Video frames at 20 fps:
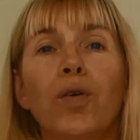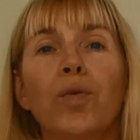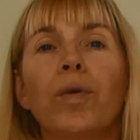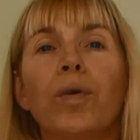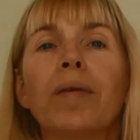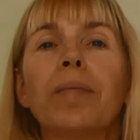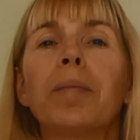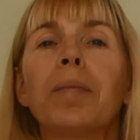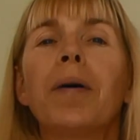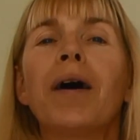
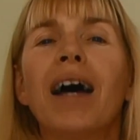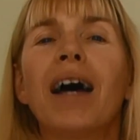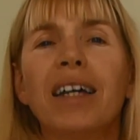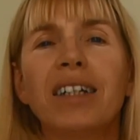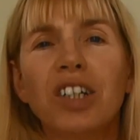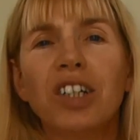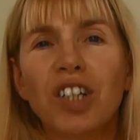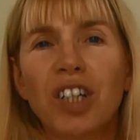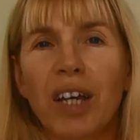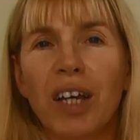We
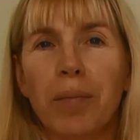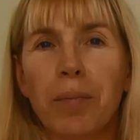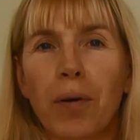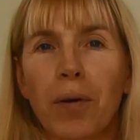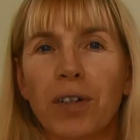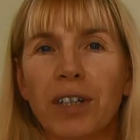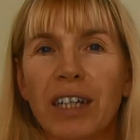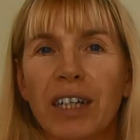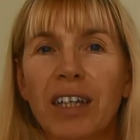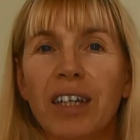punish our
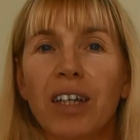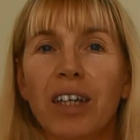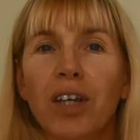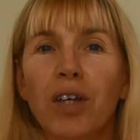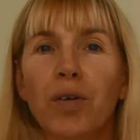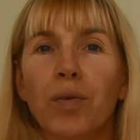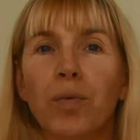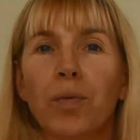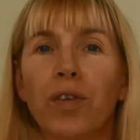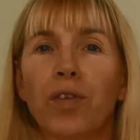body
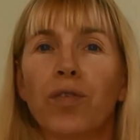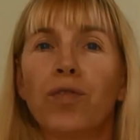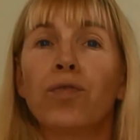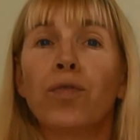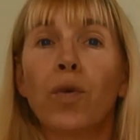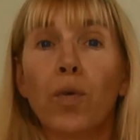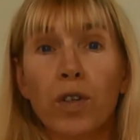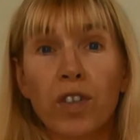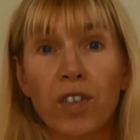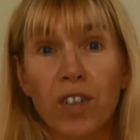with
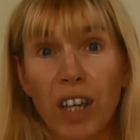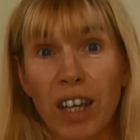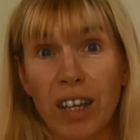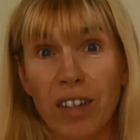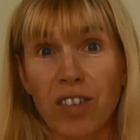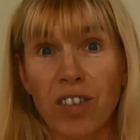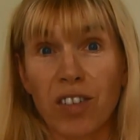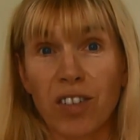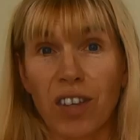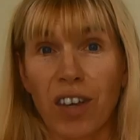forced
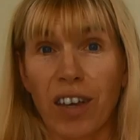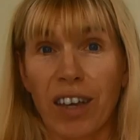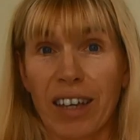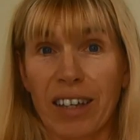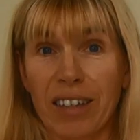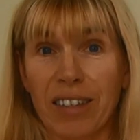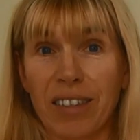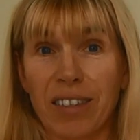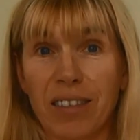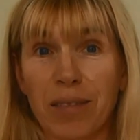
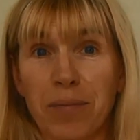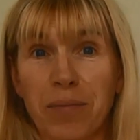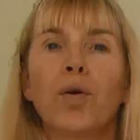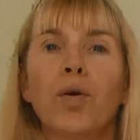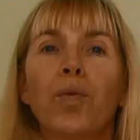exercise.